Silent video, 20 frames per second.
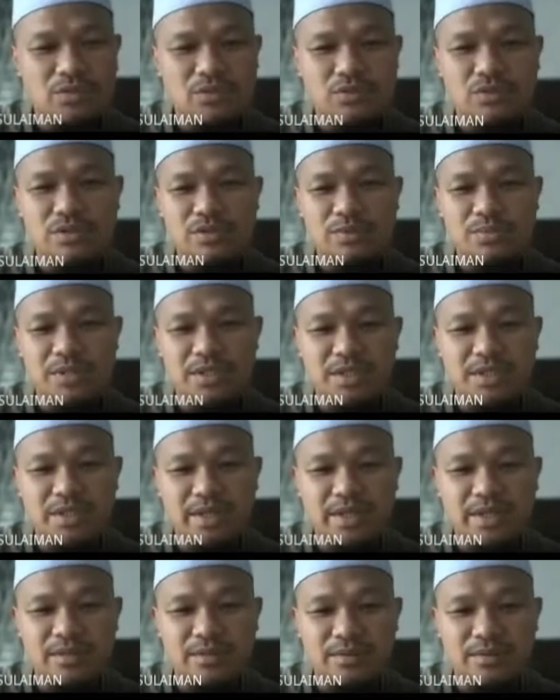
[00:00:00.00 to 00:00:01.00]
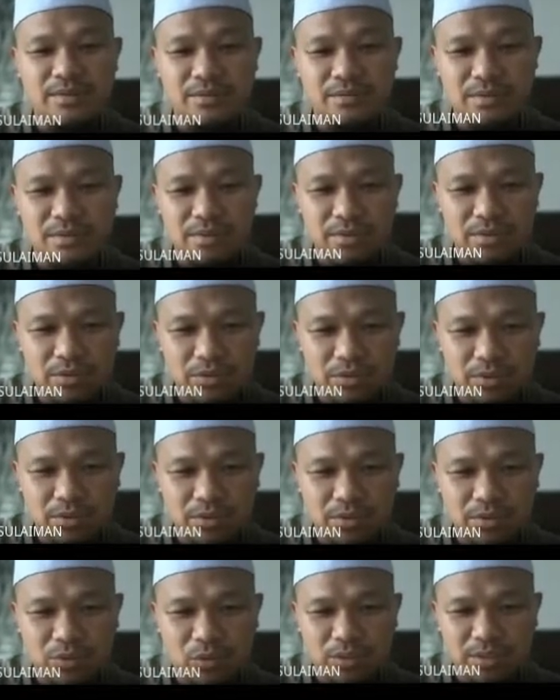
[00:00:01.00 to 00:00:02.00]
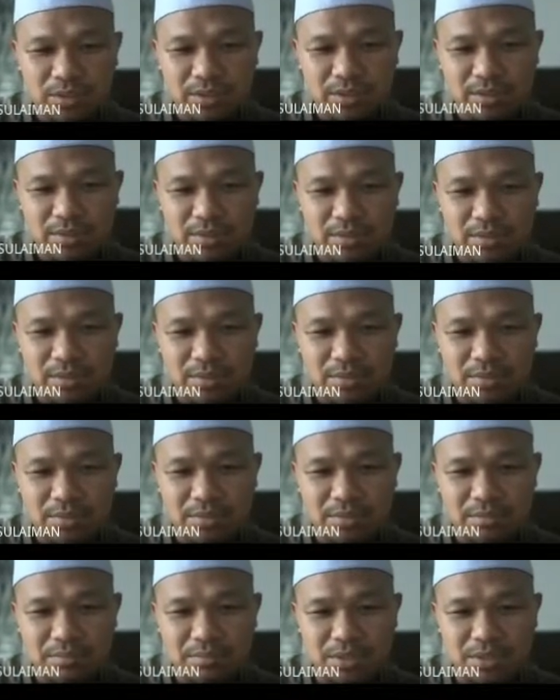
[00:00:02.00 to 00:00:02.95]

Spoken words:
So it's meaning that question number